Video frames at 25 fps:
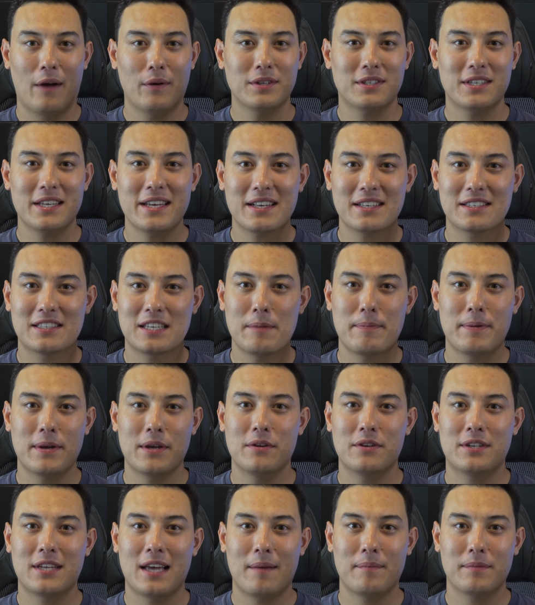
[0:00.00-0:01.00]
I was seeing
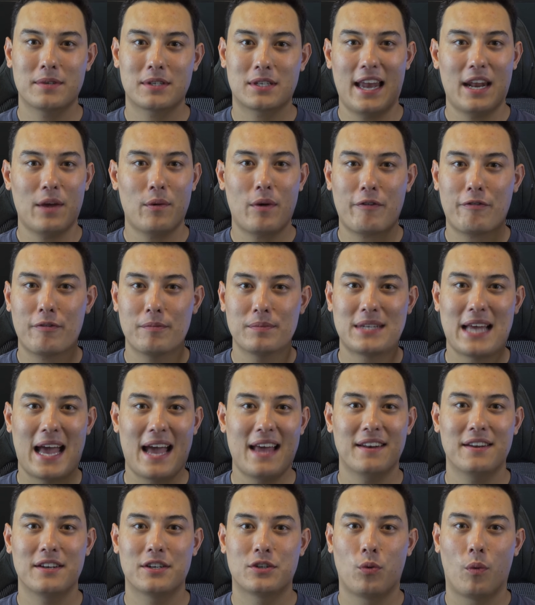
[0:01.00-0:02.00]
CPU temps anywhere from
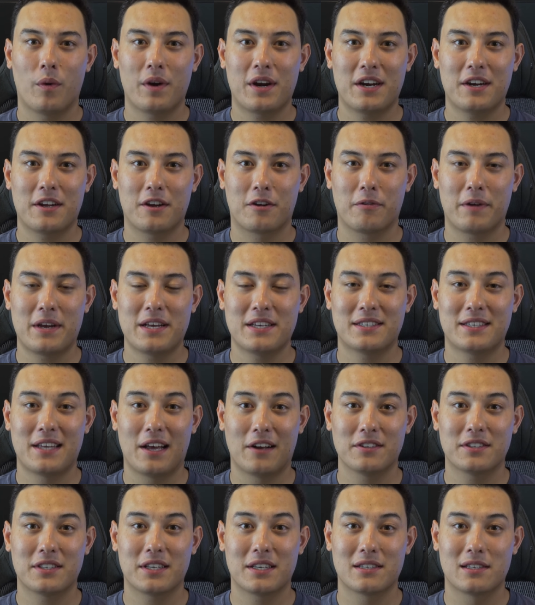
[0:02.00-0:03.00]
10 to 120 degrees
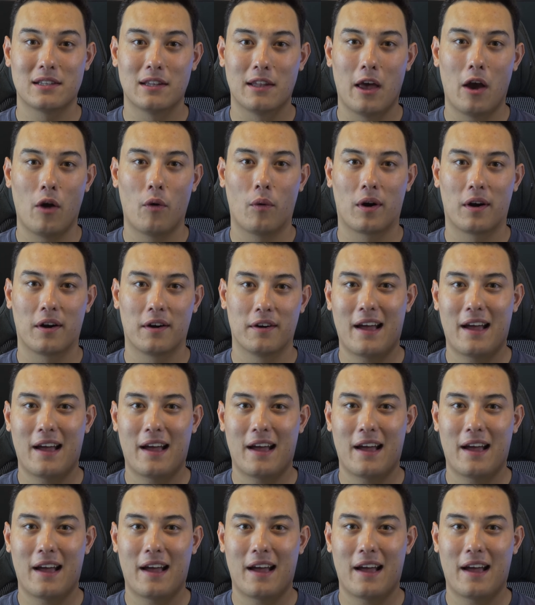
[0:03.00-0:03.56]
Celsius lower.